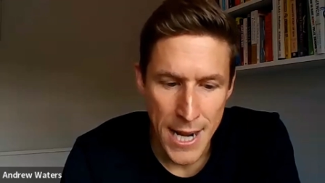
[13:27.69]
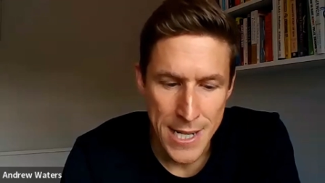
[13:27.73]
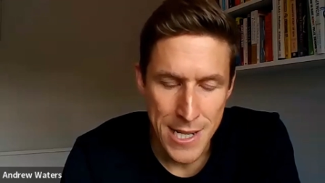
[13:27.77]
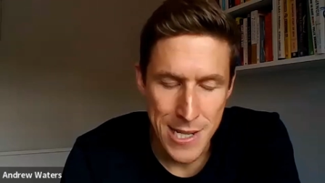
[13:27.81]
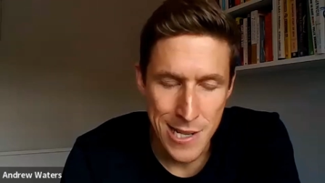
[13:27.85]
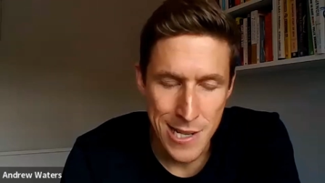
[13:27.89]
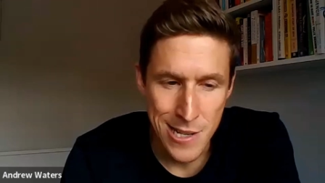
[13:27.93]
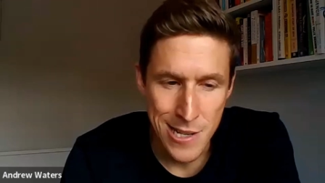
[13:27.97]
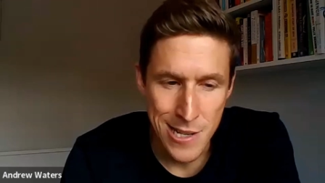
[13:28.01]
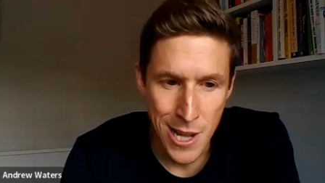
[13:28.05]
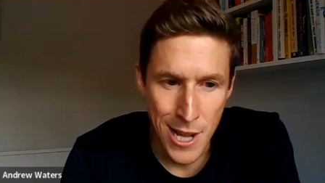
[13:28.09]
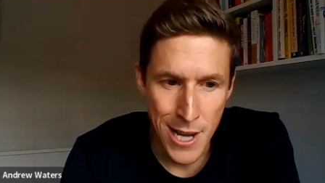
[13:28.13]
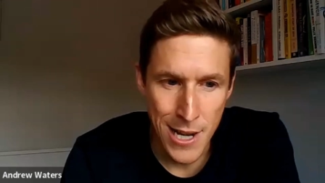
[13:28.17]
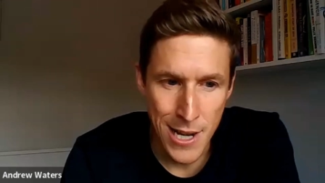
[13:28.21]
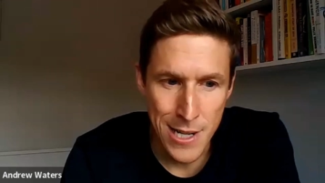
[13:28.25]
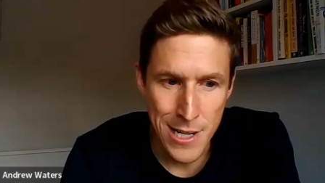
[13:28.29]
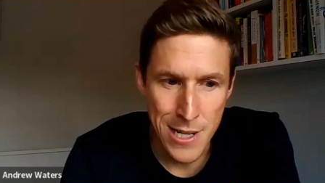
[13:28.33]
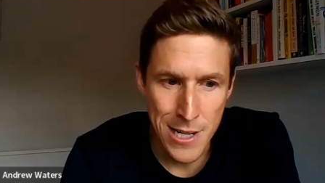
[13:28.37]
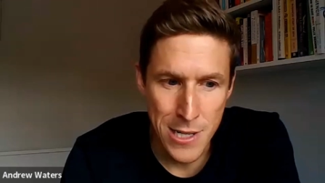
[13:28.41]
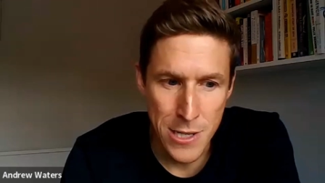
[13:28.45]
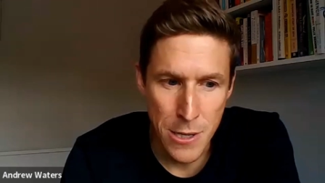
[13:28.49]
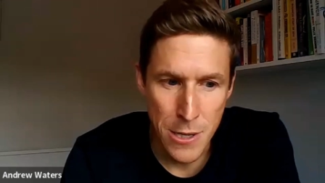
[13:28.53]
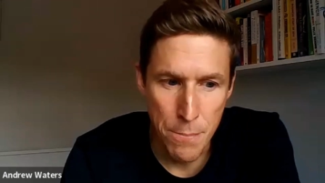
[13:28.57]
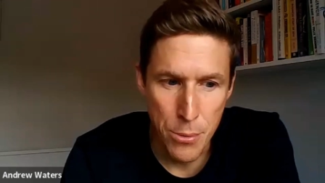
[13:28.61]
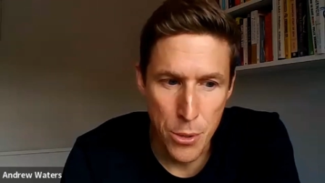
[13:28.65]
and is
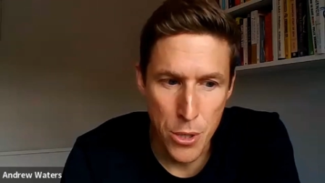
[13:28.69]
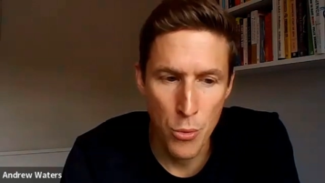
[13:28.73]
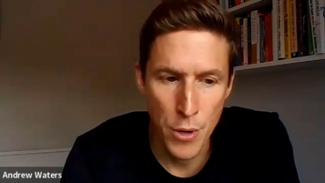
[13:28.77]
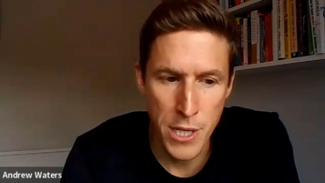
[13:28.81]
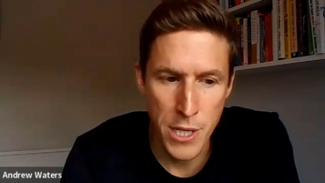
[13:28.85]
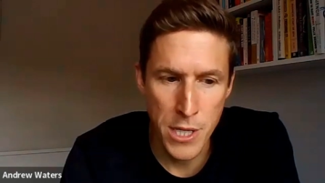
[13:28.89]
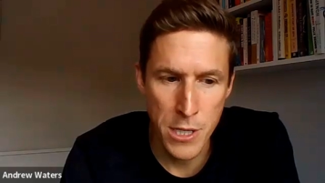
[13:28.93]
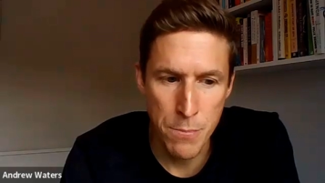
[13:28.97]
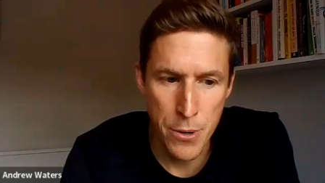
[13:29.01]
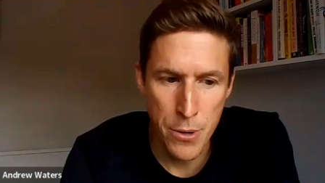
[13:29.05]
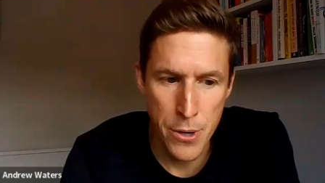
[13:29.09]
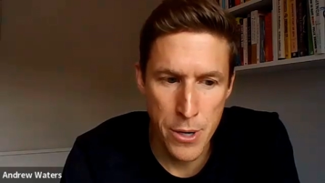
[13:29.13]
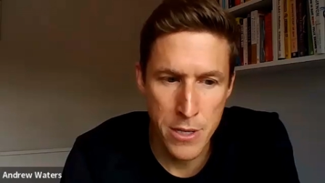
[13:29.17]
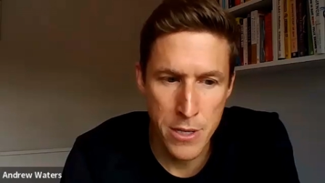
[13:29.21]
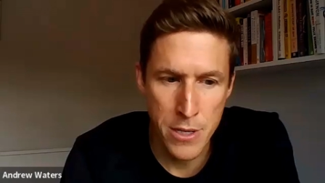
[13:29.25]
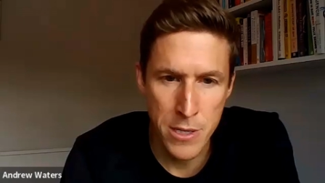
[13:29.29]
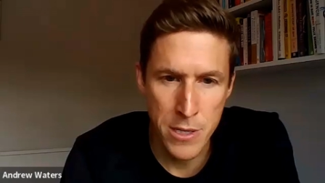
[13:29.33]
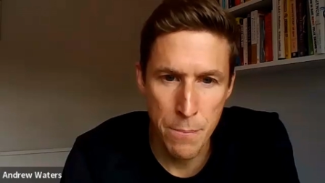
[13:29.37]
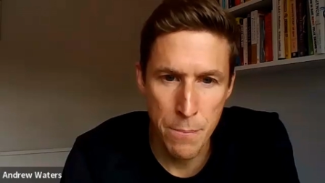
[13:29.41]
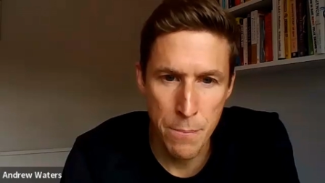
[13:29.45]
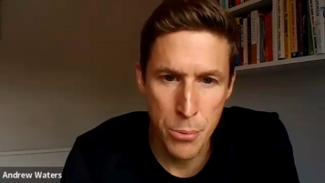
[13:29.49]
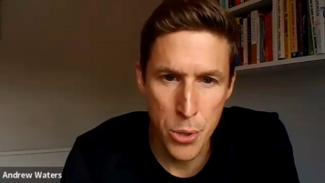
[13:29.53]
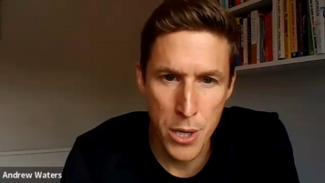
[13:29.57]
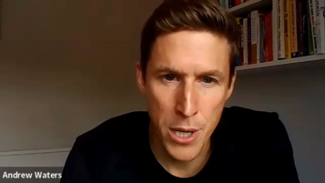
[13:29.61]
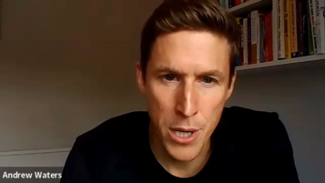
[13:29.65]
likely to have more
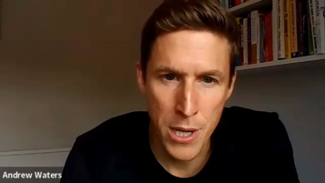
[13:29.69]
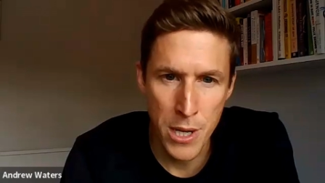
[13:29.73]
experience at